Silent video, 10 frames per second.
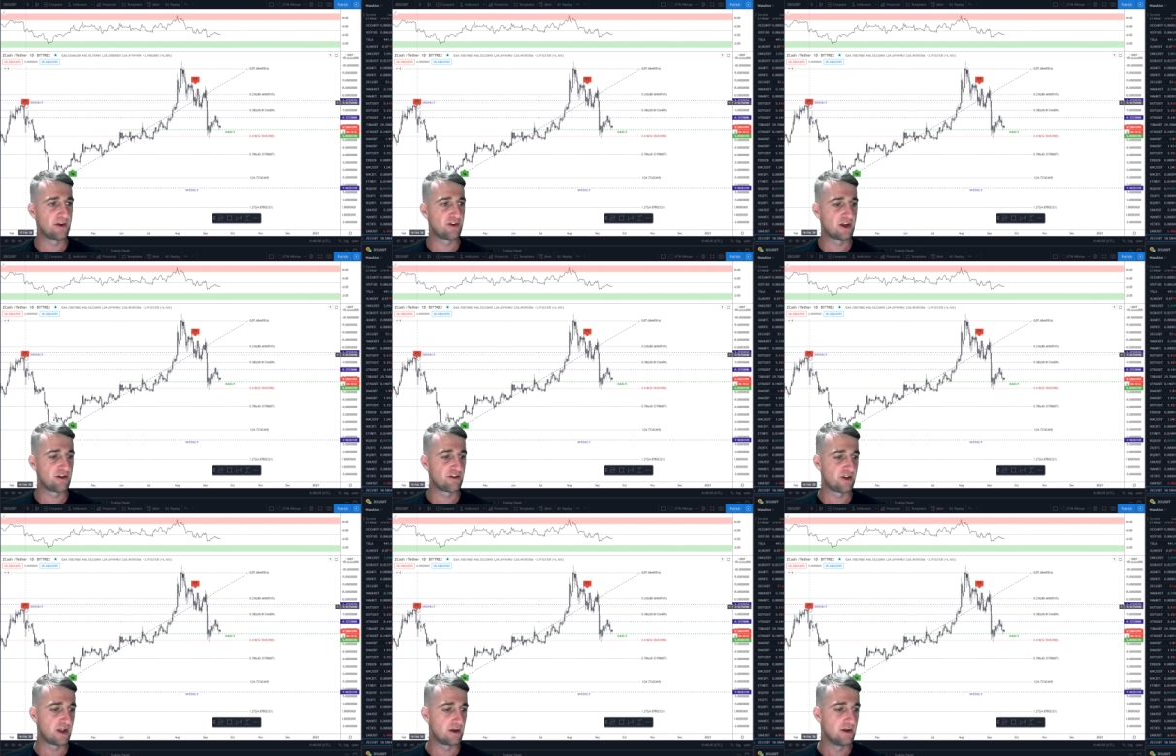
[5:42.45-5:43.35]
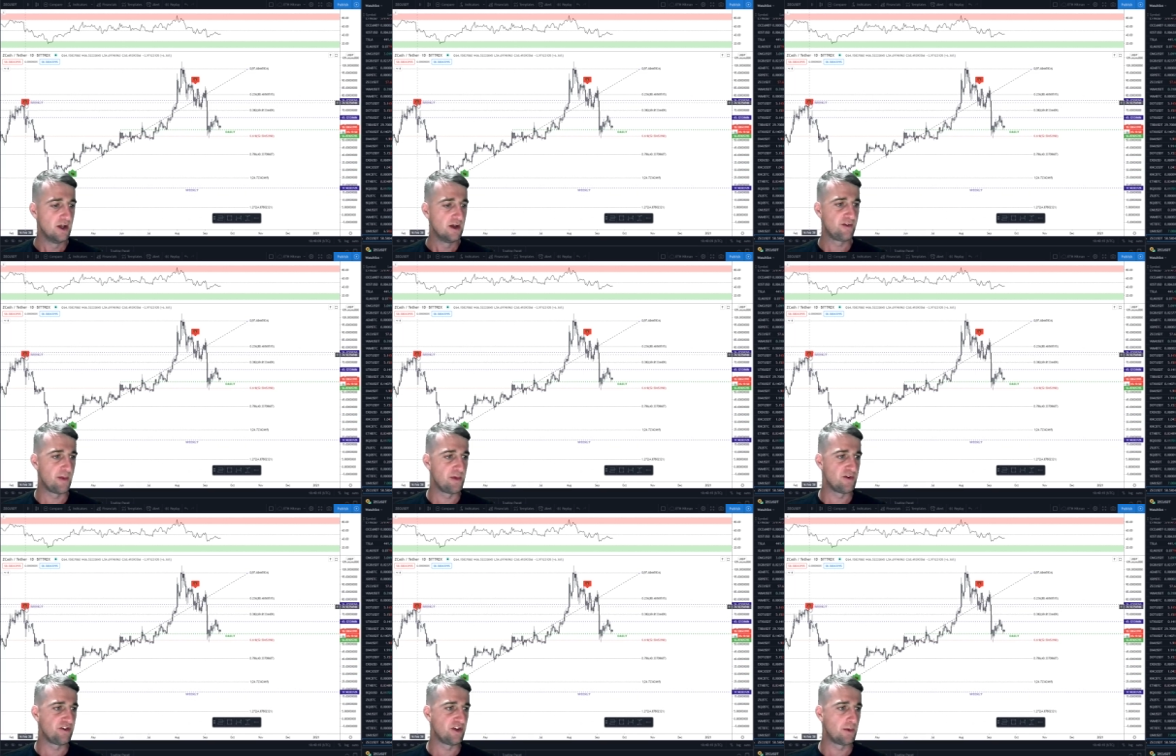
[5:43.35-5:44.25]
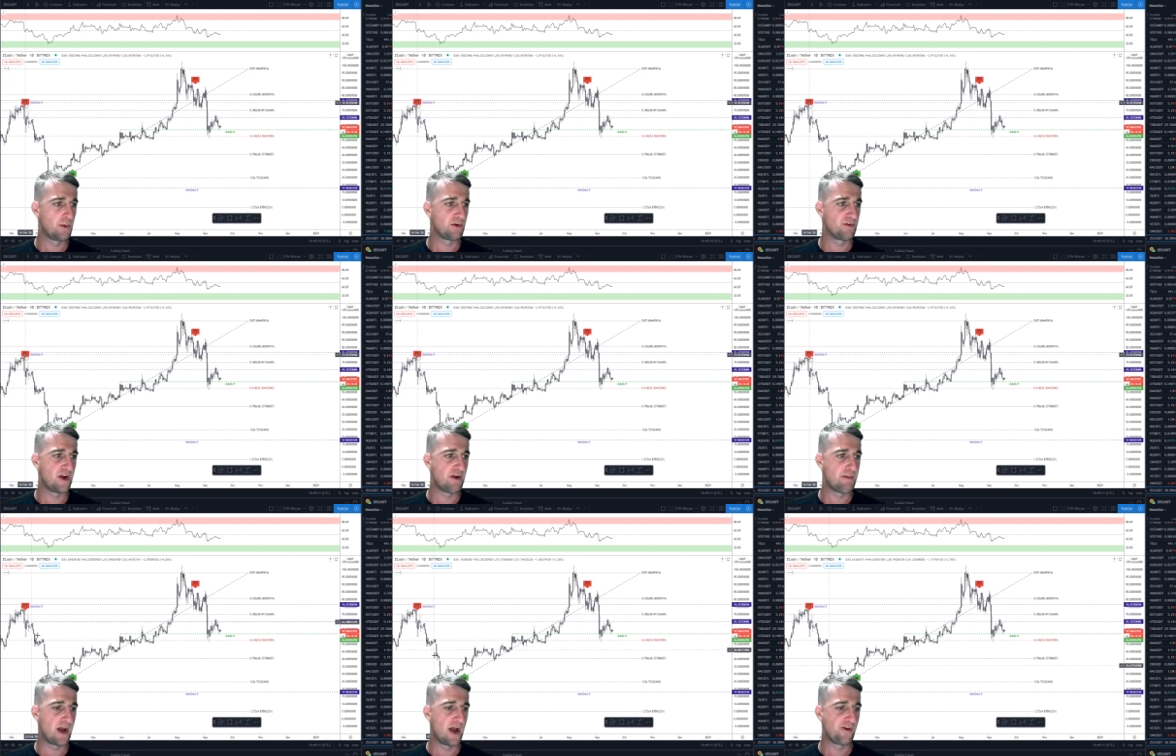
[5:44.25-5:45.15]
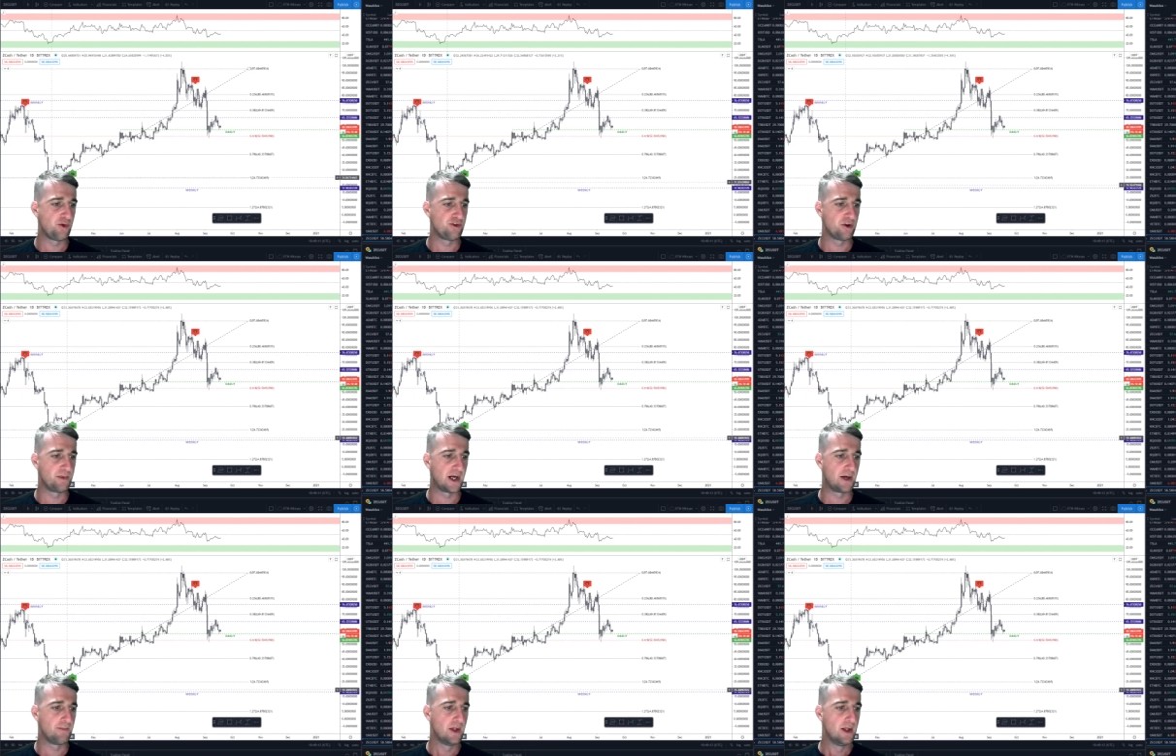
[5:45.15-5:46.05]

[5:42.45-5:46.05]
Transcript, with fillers: As you can see, in February this year, we was very bearish, we dropped down.